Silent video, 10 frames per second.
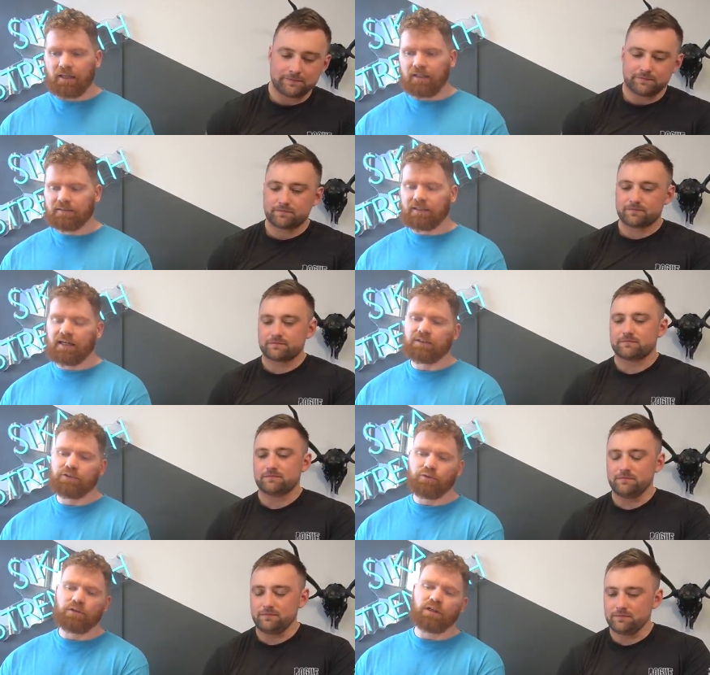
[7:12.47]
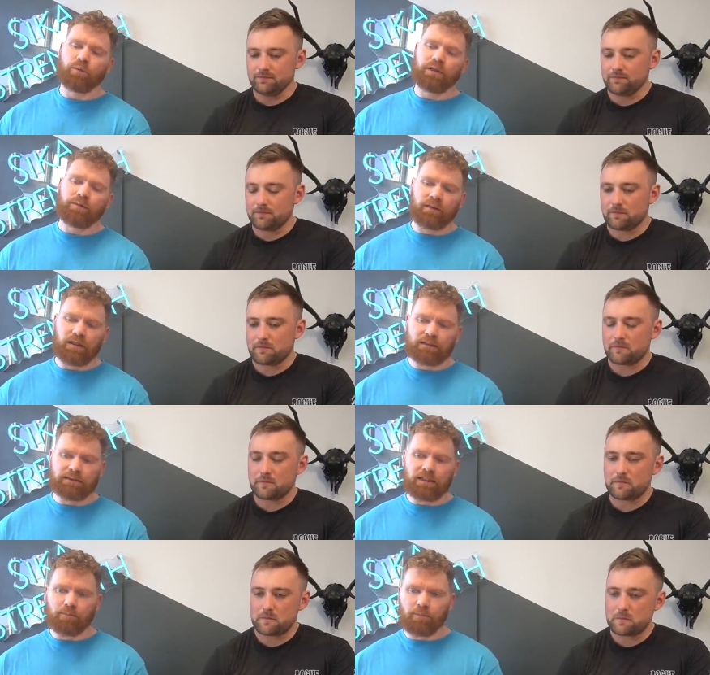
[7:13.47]
Speaker 1: is that you can get away with
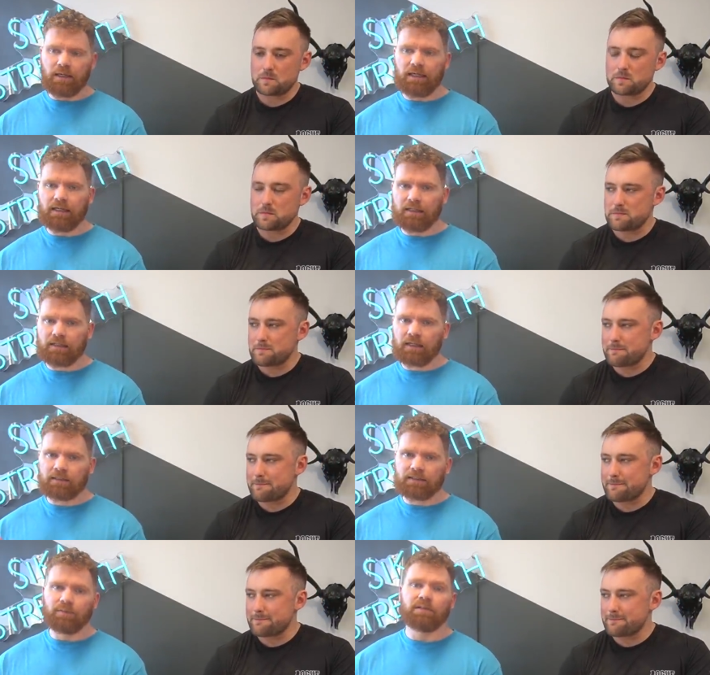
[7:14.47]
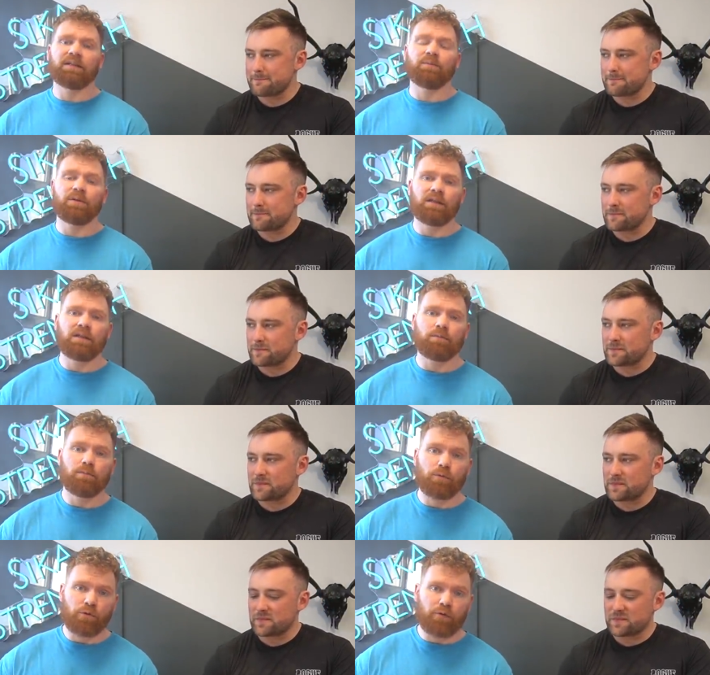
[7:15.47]
things that may typically be
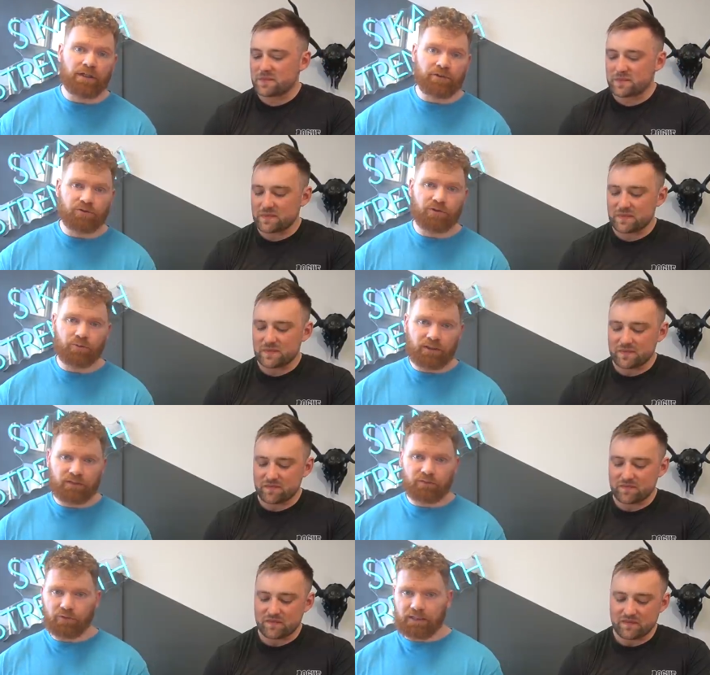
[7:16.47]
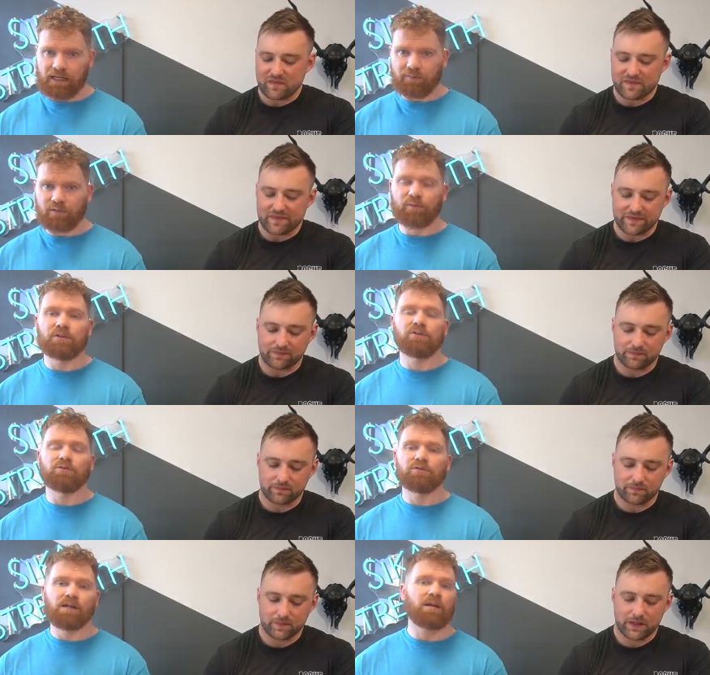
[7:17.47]
more injury risk for the average
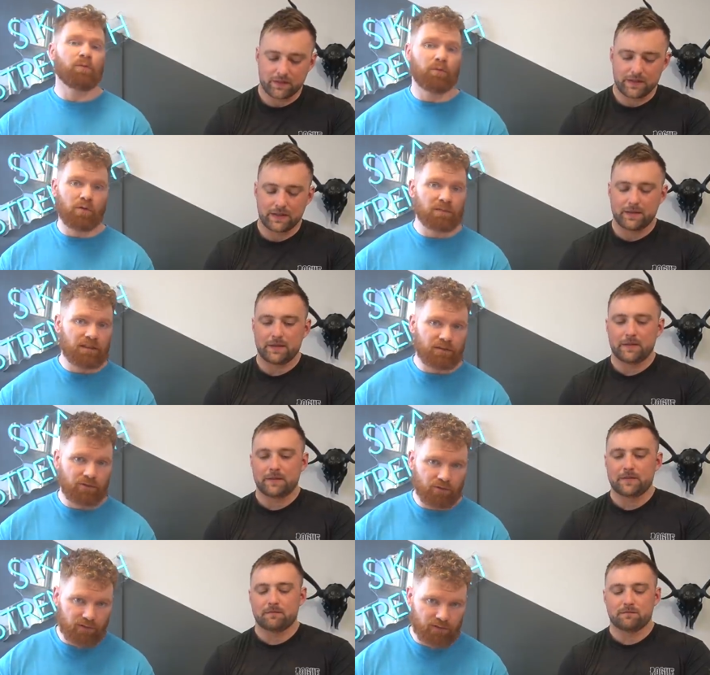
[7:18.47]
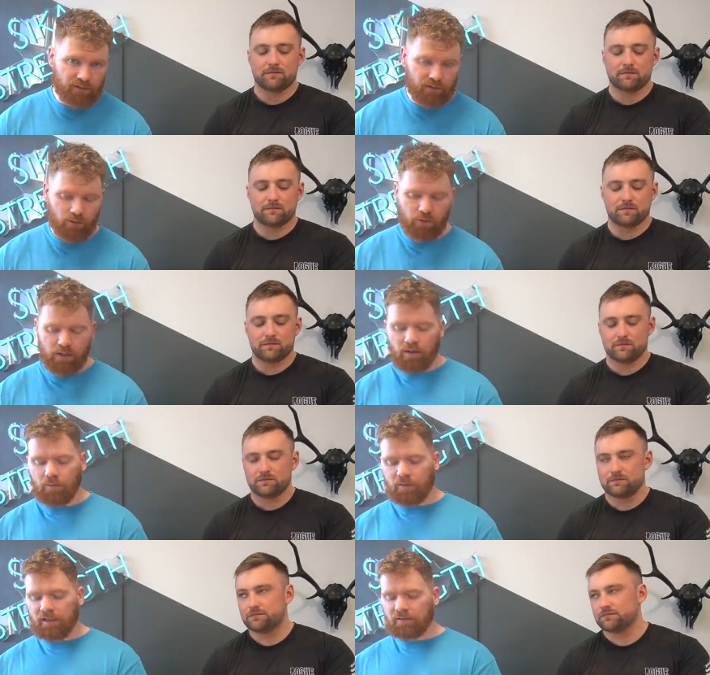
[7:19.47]
person who's not on performance enhancing drugs. So
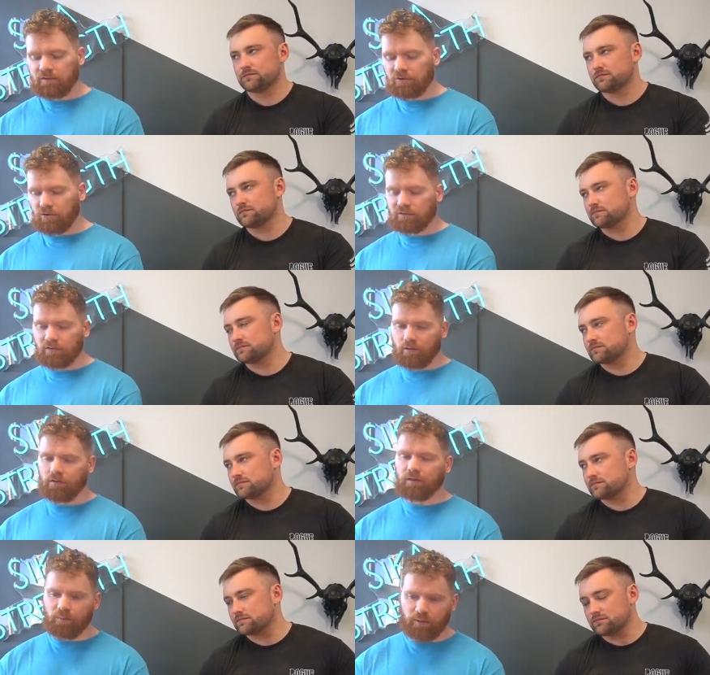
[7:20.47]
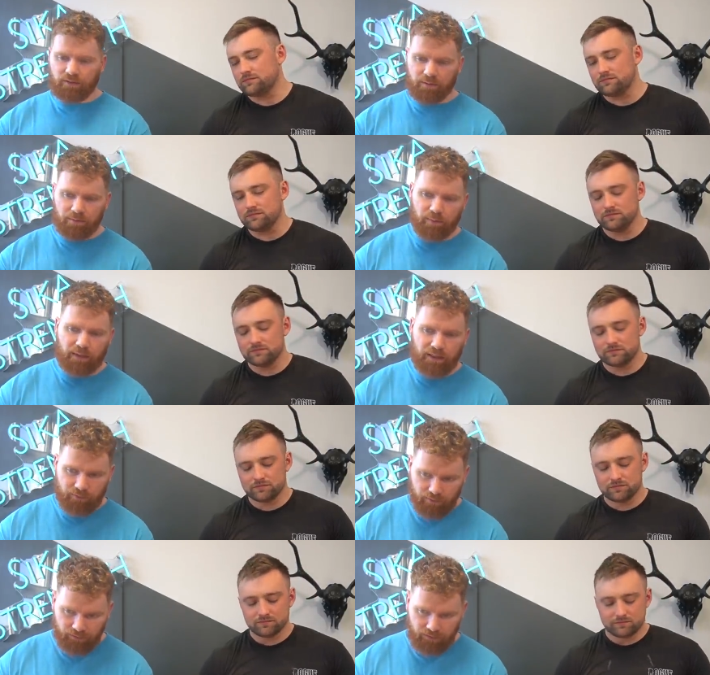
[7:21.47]
we're not just talking about the mid
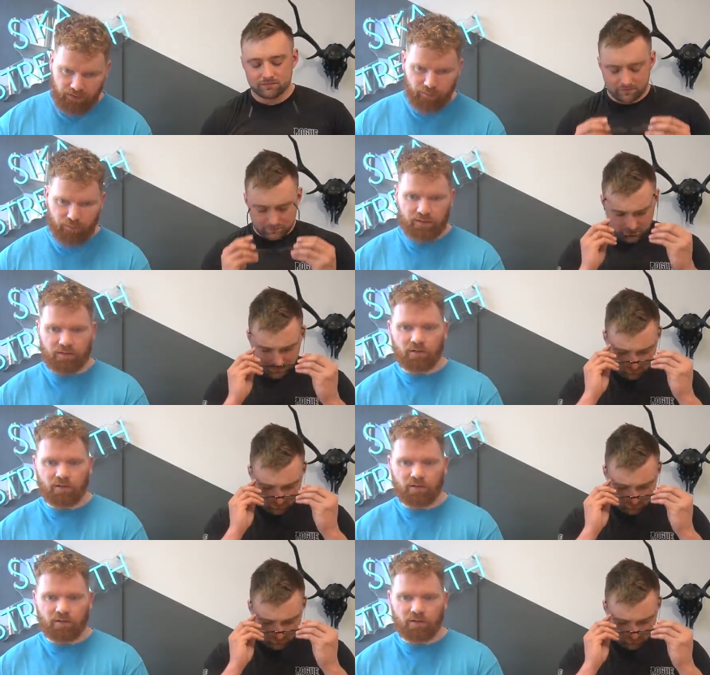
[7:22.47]
back rounding here, but we could